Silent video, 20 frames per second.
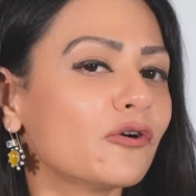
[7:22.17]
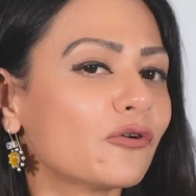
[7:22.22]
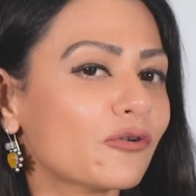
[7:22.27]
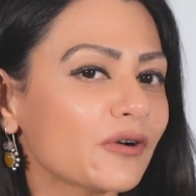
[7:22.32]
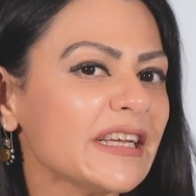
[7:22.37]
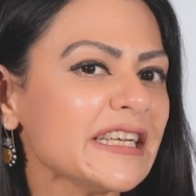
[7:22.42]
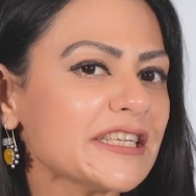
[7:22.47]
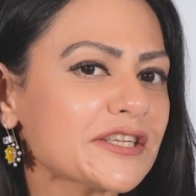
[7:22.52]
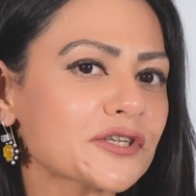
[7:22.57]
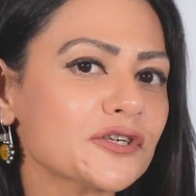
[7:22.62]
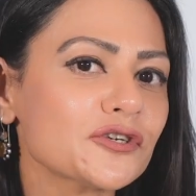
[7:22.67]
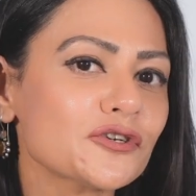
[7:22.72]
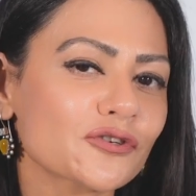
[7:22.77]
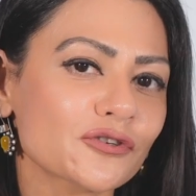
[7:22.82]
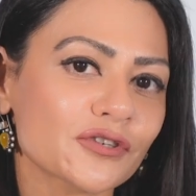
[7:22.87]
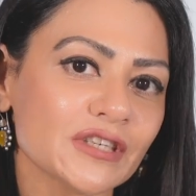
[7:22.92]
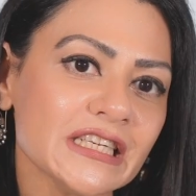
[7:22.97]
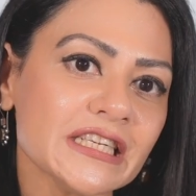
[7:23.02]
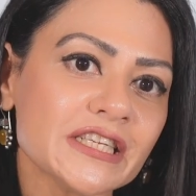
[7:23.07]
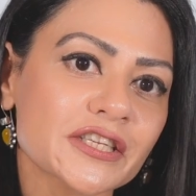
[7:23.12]
Recent
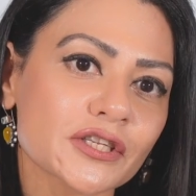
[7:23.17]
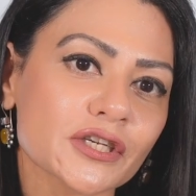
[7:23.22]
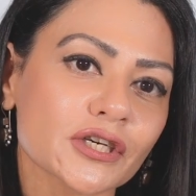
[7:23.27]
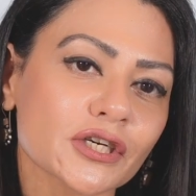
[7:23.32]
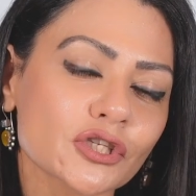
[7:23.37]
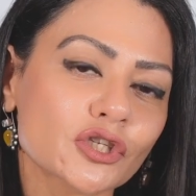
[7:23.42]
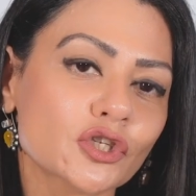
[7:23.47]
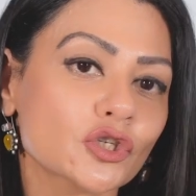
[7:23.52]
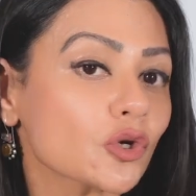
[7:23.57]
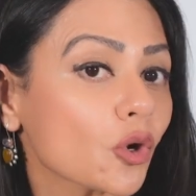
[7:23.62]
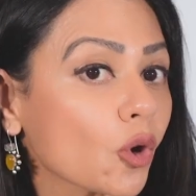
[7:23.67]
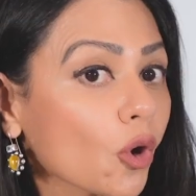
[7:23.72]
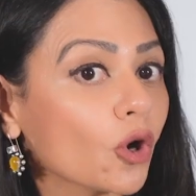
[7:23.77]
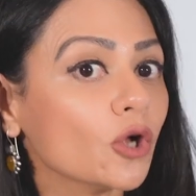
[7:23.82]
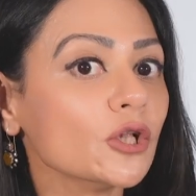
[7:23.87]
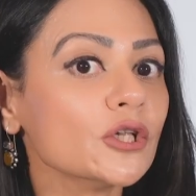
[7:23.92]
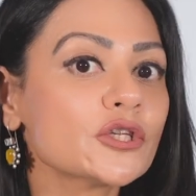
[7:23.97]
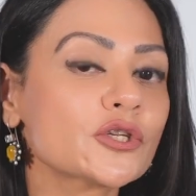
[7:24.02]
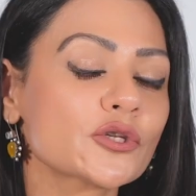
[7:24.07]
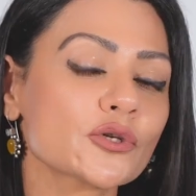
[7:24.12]
research
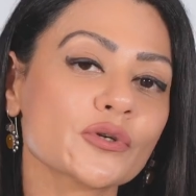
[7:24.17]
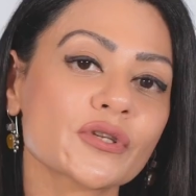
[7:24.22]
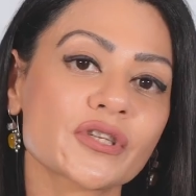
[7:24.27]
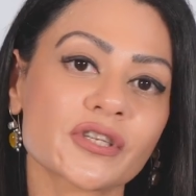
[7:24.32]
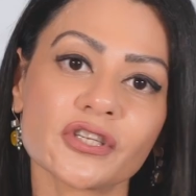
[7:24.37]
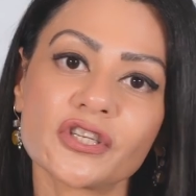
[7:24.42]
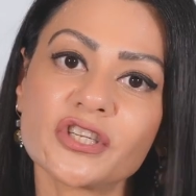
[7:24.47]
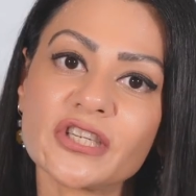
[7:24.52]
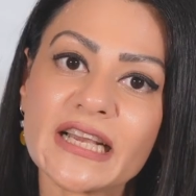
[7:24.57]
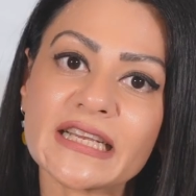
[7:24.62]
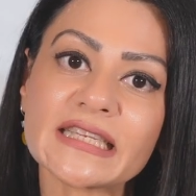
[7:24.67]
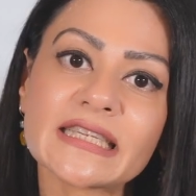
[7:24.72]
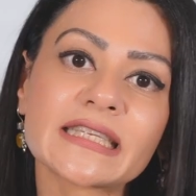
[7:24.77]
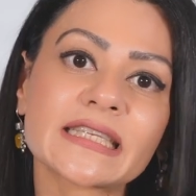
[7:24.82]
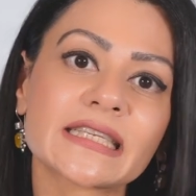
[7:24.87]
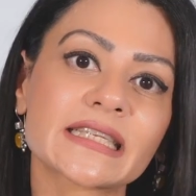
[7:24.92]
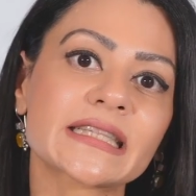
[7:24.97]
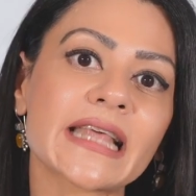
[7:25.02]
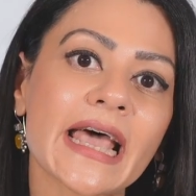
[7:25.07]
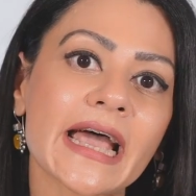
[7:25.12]
also
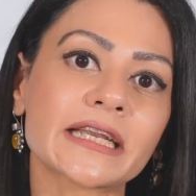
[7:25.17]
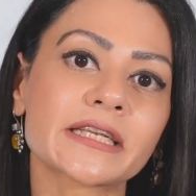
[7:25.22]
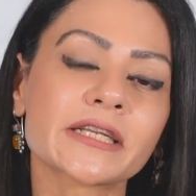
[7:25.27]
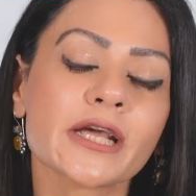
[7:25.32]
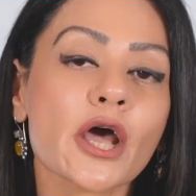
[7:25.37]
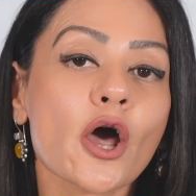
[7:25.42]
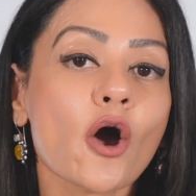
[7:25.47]
suggests that